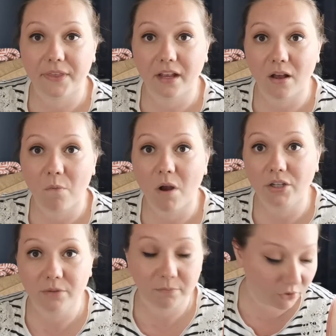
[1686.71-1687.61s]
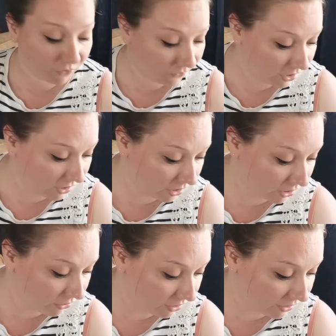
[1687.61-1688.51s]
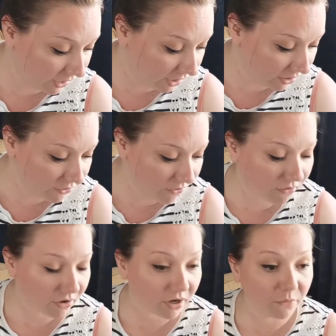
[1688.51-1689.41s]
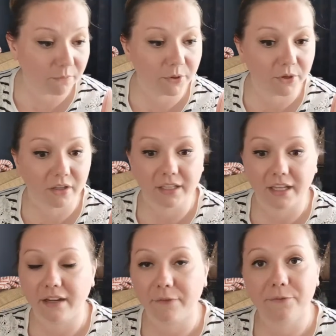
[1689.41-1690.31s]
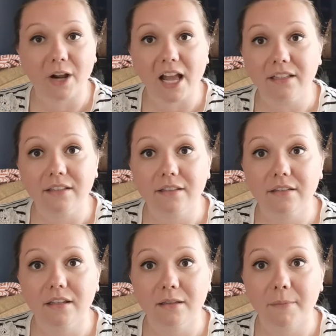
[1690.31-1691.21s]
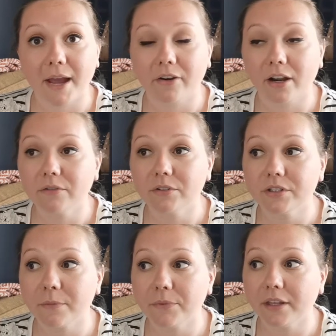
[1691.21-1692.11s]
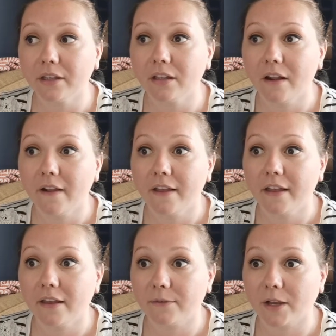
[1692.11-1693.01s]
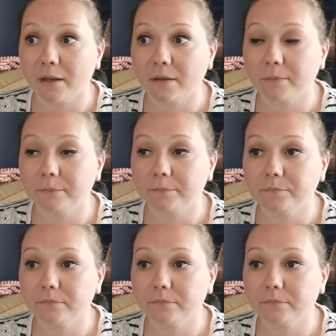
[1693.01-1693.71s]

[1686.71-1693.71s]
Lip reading: Like I'll watch a movie here or there, or I'll put on like Friends in the background or something if I'm